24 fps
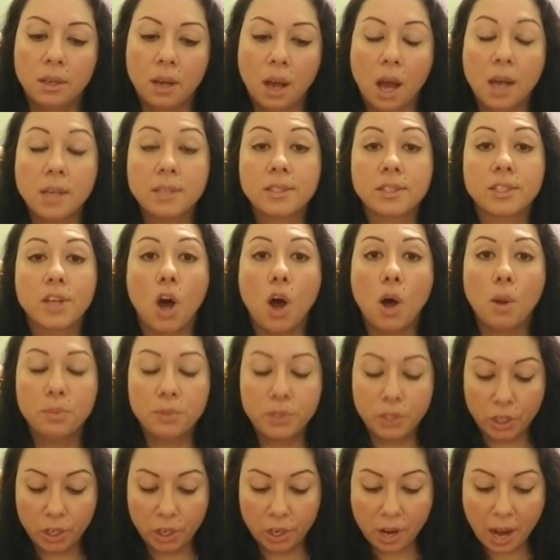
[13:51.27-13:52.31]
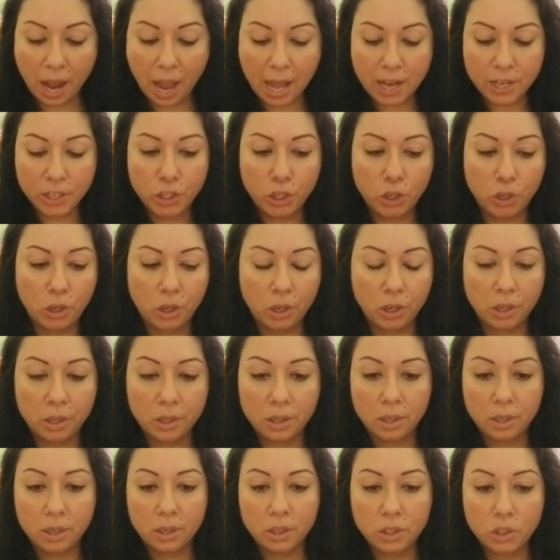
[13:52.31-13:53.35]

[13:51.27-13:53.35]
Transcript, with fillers: a sculptor and you're